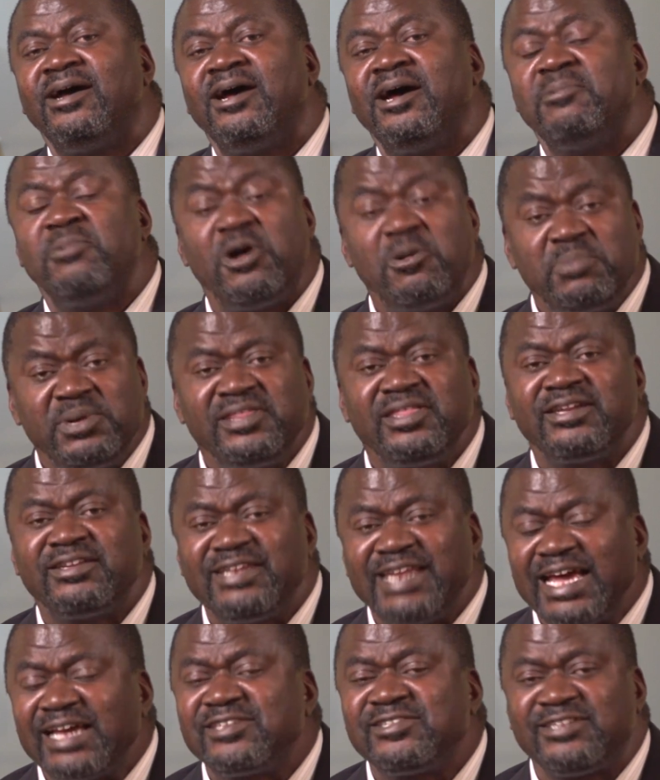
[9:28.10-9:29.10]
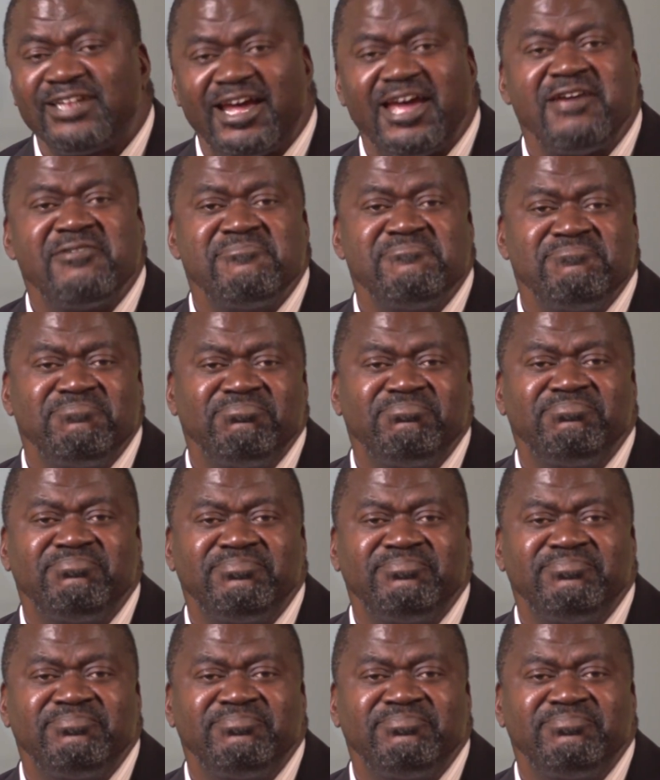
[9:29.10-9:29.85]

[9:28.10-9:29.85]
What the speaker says: I'm hoping that next time,